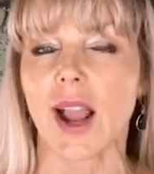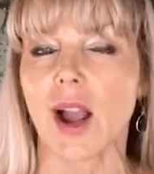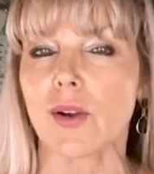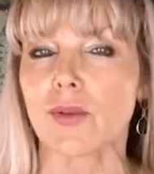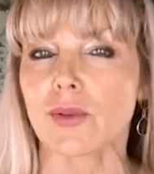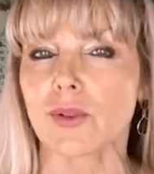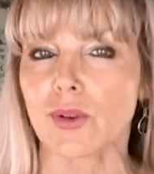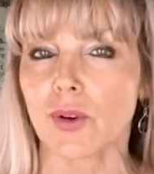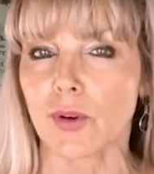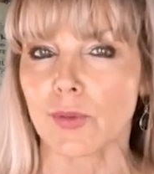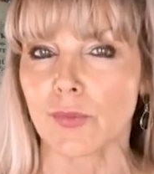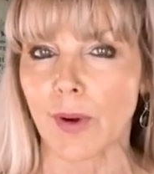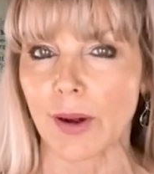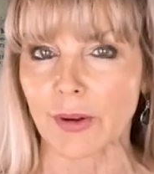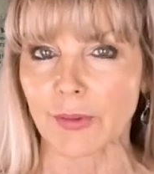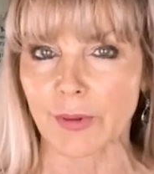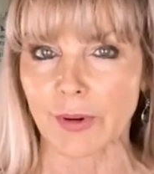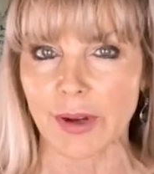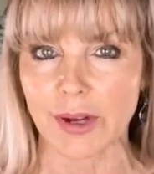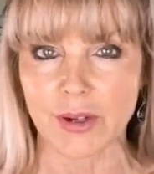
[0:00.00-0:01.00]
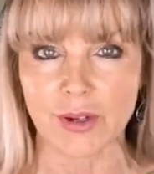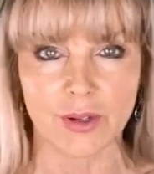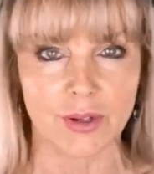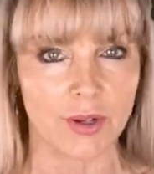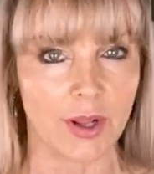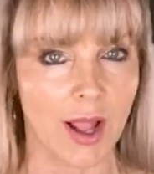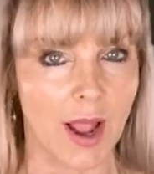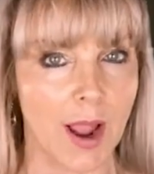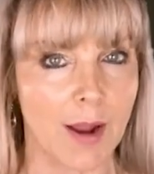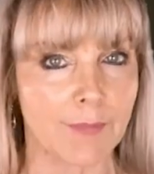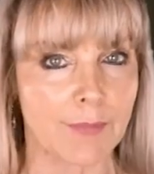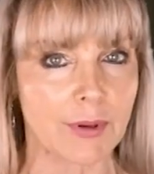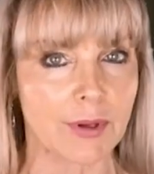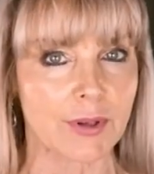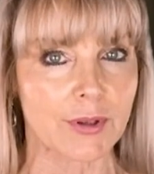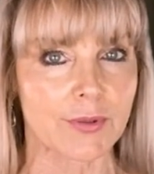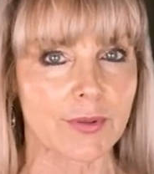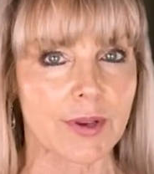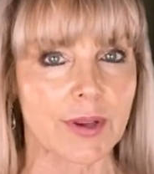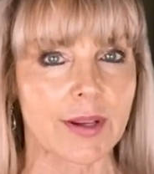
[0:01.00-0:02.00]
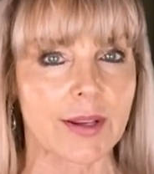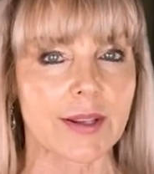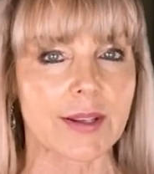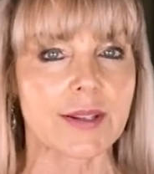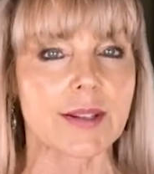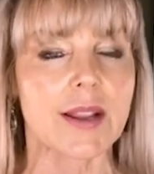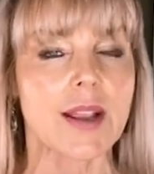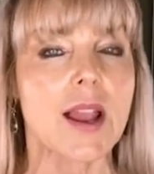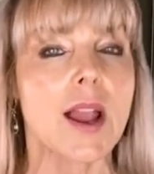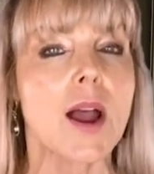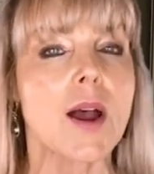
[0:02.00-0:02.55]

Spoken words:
outdoor recreational opportunities,